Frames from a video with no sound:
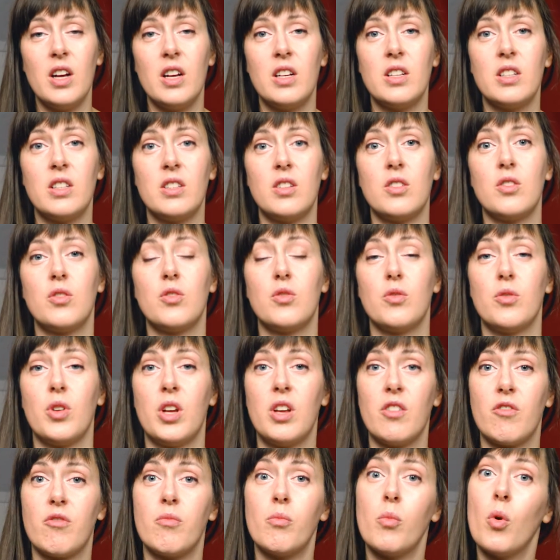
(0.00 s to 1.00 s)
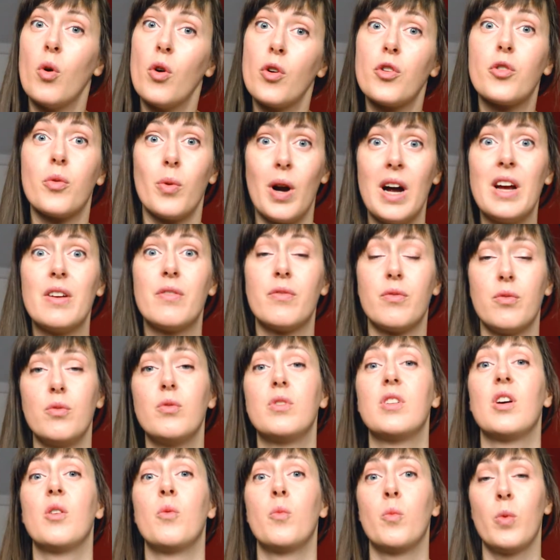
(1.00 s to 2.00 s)
and give more dry
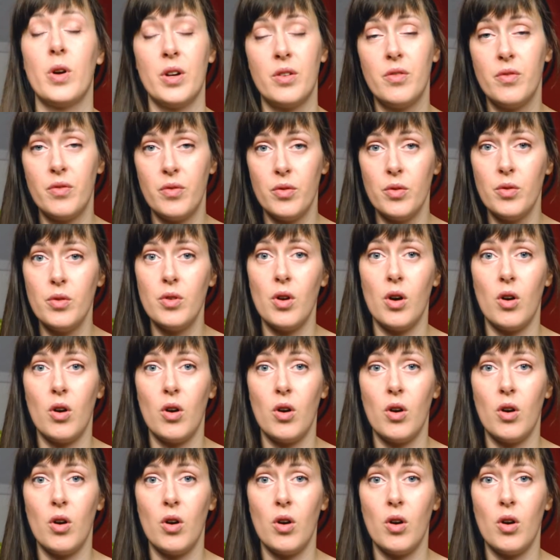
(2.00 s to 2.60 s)
food than wet food